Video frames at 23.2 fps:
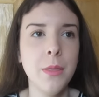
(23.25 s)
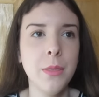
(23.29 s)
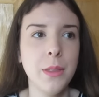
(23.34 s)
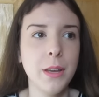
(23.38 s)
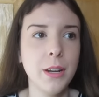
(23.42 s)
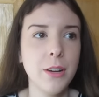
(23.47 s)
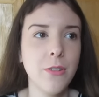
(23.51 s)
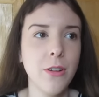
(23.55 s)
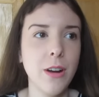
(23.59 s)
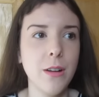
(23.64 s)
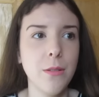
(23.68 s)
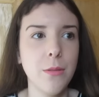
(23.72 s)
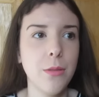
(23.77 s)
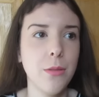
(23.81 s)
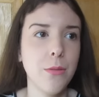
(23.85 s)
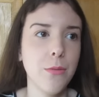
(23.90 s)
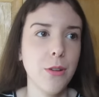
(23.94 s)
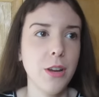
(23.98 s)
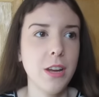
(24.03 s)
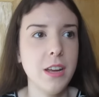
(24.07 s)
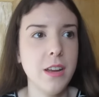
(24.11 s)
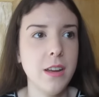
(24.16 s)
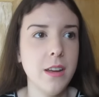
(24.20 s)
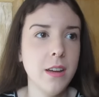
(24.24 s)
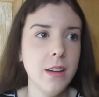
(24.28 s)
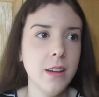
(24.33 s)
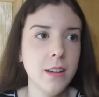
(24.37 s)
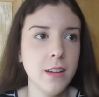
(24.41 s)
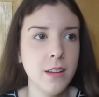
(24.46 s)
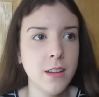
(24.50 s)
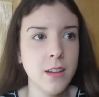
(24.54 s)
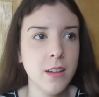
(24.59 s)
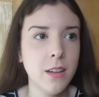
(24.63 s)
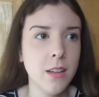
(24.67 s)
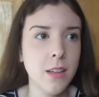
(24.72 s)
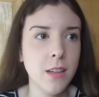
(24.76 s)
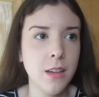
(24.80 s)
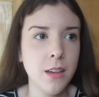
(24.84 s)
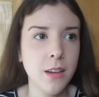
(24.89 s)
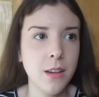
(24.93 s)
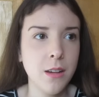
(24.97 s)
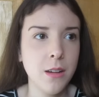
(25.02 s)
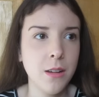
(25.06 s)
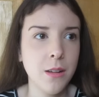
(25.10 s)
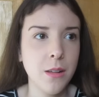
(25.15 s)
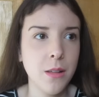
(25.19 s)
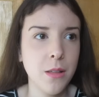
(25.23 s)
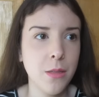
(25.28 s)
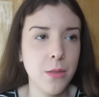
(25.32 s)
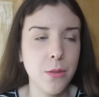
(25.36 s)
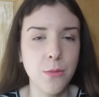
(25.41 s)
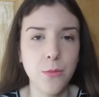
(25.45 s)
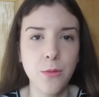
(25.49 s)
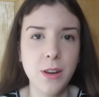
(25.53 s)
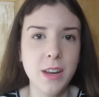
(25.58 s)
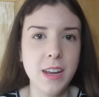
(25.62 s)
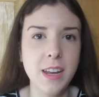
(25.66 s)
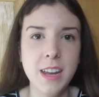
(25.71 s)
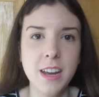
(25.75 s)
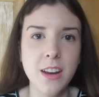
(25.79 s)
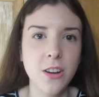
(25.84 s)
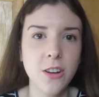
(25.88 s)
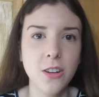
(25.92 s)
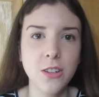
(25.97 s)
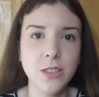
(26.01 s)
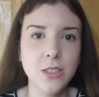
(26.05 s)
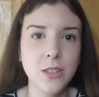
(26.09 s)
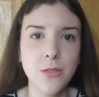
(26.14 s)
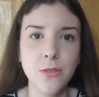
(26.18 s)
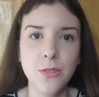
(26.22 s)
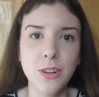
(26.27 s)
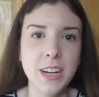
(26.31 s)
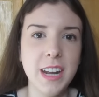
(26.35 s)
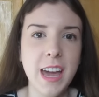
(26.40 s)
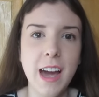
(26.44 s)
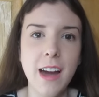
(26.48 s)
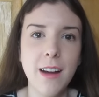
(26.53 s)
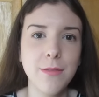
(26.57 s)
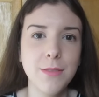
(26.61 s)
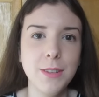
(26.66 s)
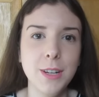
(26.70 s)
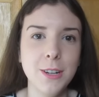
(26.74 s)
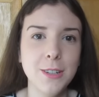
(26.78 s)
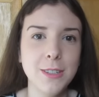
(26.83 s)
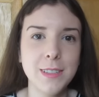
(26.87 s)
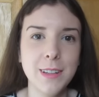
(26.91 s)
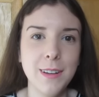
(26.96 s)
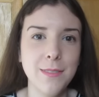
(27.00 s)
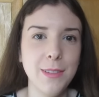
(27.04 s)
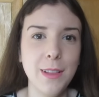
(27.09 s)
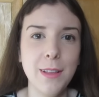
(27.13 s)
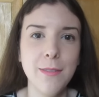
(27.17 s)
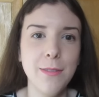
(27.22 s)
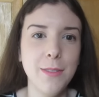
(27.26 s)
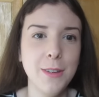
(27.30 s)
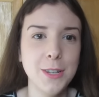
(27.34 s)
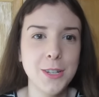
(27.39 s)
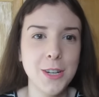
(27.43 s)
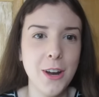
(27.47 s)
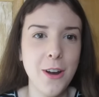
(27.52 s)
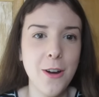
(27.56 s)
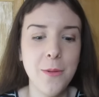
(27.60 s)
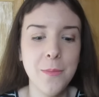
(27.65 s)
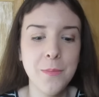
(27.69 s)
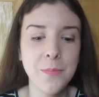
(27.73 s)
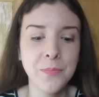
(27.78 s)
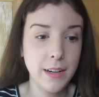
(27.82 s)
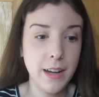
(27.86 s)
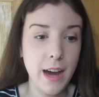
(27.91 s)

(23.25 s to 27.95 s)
I think around 3.5 years I've loved the show.